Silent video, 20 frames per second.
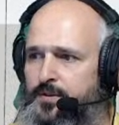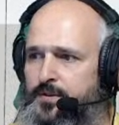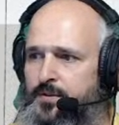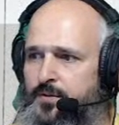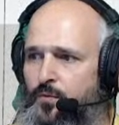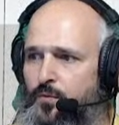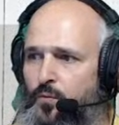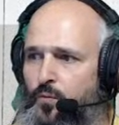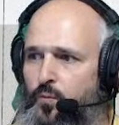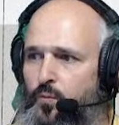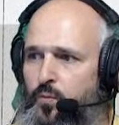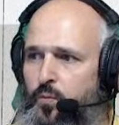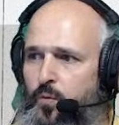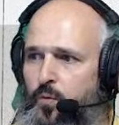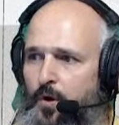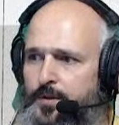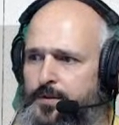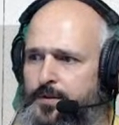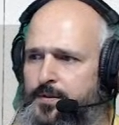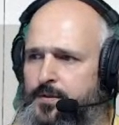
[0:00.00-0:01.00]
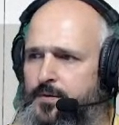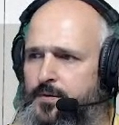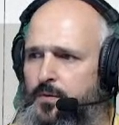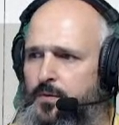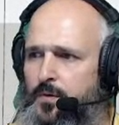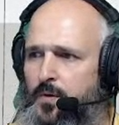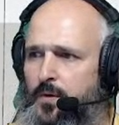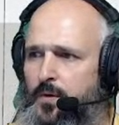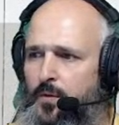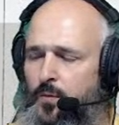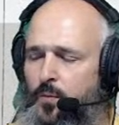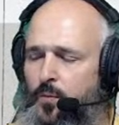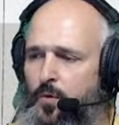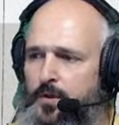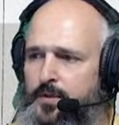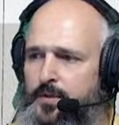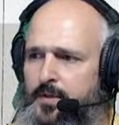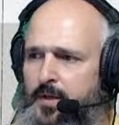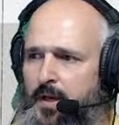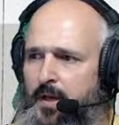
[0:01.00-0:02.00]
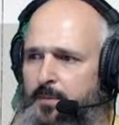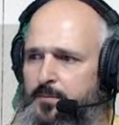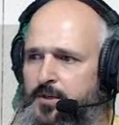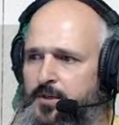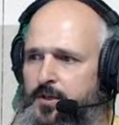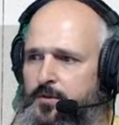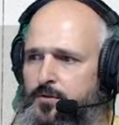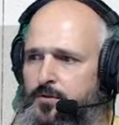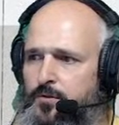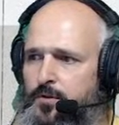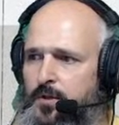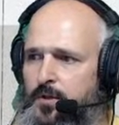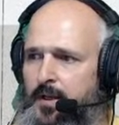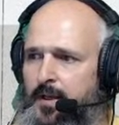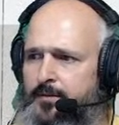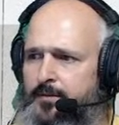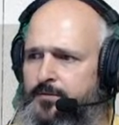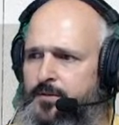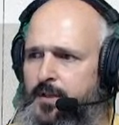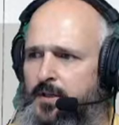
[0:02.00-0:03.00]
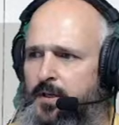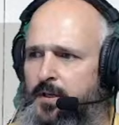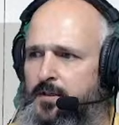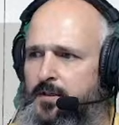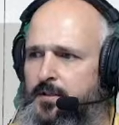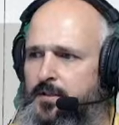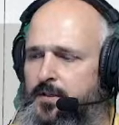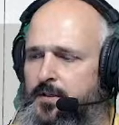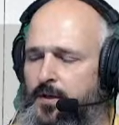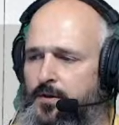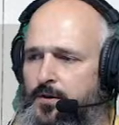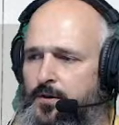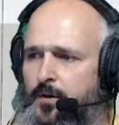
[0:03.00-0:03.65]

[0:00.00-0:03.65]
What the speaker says: One time here to the left, and the other